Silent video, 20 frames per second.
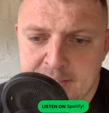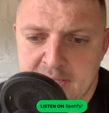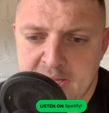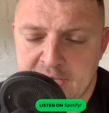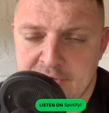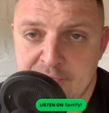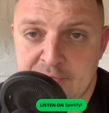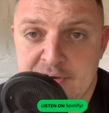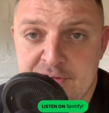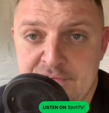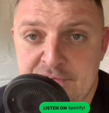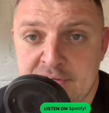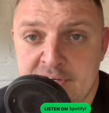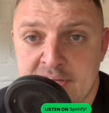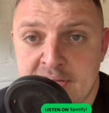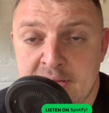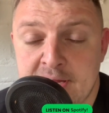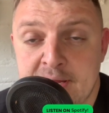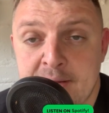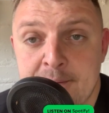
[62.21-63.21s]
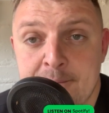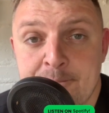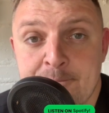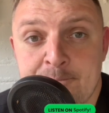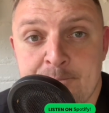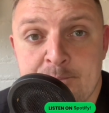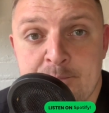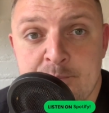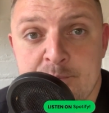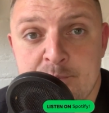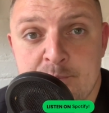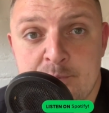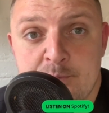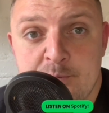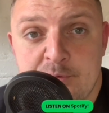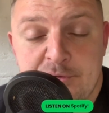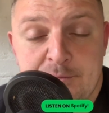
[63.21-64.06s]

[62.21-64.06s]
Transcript: And the reason I was